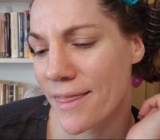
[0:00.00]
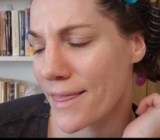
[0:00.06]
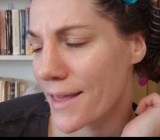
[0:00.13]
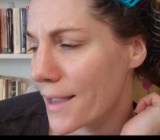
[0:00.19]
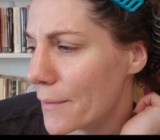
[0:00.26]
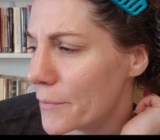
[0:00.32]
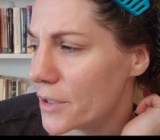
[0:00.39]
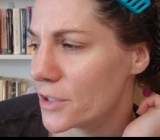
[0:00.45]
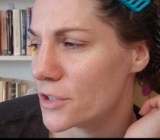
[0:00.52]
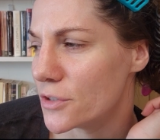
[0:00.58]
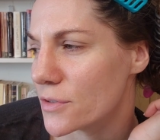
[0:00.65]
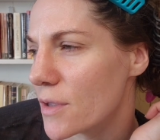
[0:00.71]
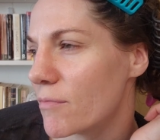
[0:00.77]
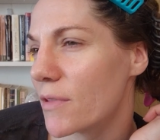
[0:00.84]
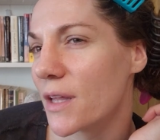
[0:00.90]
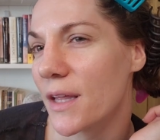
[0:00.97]
I think I'm going to do
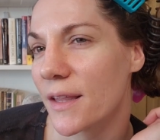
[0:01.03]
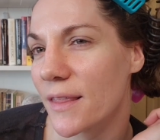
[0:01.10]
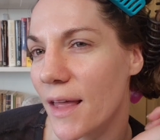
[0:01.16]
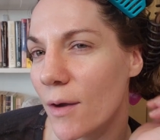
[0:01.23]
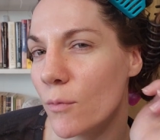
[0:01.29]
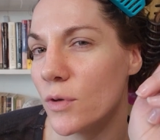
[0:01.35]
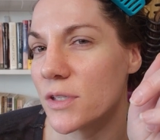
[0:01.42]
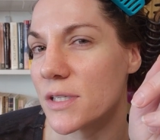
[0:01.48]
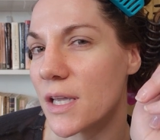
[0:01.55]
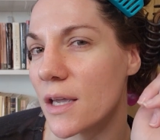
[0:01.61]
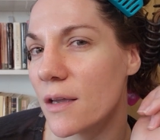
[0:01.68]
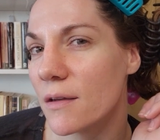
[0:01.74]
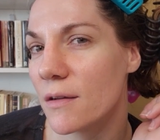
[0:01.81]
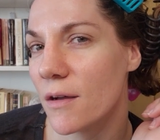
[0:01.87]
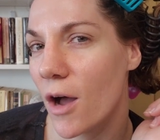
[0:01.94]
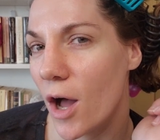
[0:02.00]
something like that. We'll
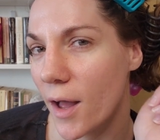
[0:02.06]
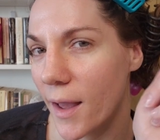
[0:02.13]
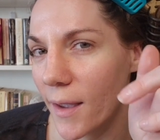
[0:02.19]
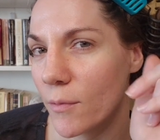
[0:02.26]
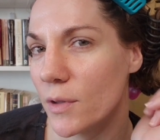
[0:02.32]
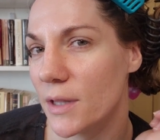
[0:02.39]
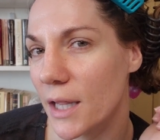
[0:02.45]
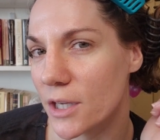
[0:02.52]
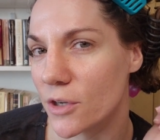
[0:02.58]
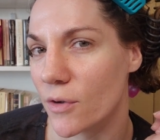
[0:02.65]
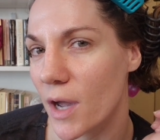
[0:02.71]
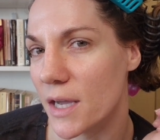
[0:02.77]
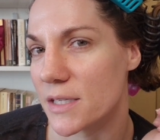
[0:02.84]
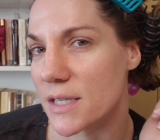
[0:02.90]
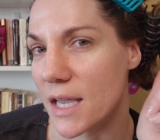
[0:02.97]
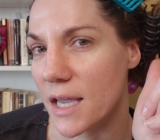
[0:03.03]
see. I will let you
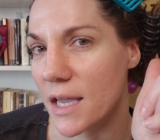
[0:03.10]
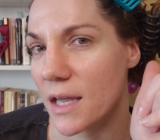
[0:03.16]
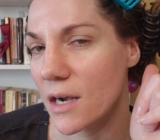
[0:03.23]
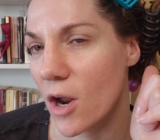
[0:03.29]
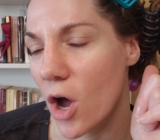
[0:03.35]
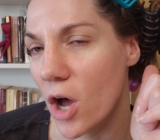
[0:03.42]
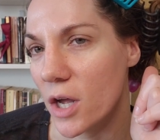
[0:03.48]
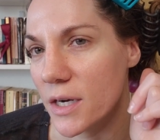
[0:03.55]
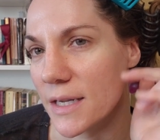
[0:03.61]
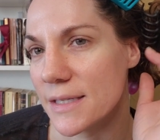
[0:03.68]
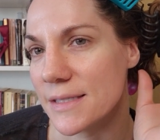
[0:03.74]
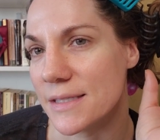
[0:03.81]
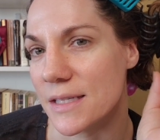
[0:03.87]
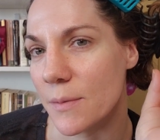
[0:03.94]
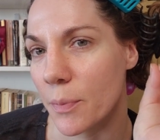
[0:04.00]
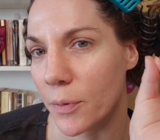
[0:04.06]
guys in on
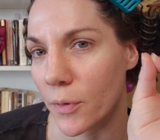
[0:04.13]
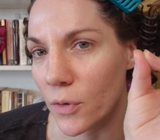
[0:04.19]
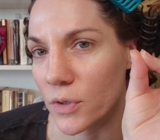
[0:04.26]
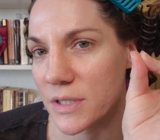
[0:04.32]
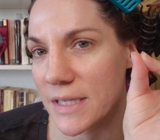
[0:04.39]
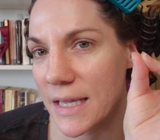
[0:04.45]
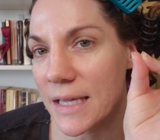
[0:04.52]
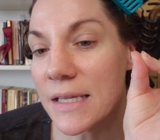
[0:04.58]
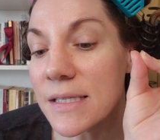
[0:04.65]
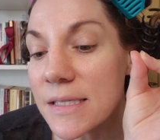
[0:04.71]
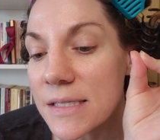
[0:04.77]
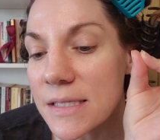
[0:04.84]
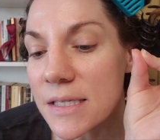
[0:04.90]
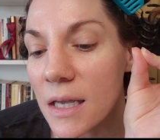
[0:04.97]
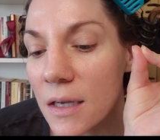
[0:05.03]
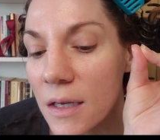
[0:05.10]
the
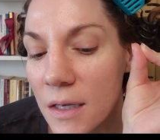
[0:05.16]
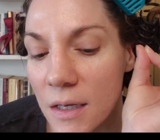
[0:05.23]
process.